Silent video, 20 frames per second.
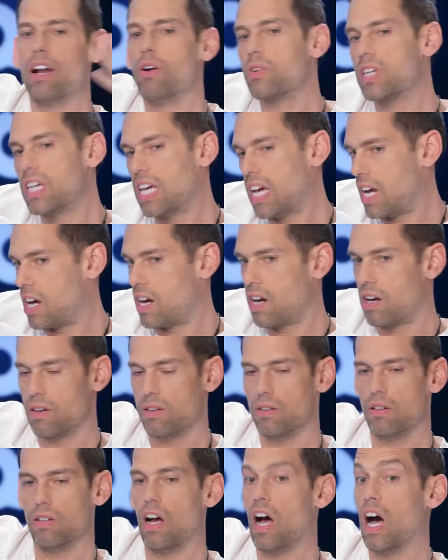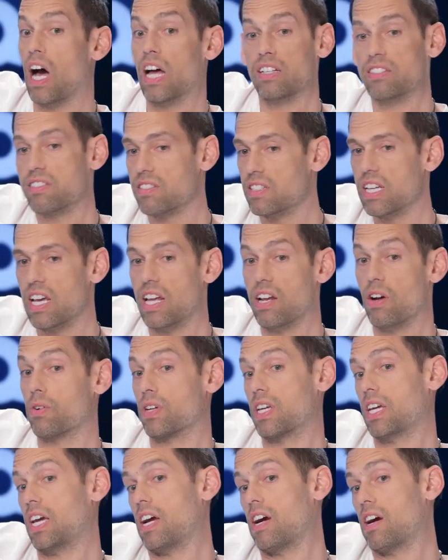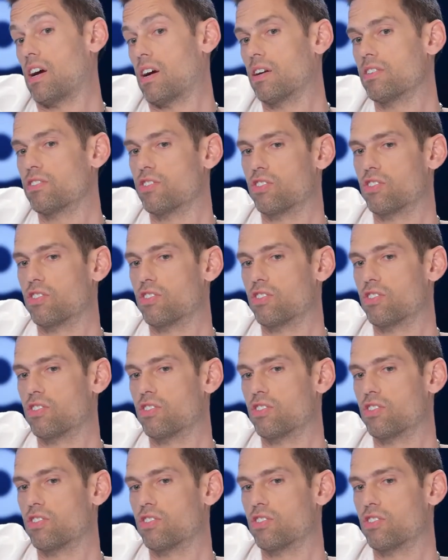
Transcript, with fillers: I don't care. Honestly, I don't care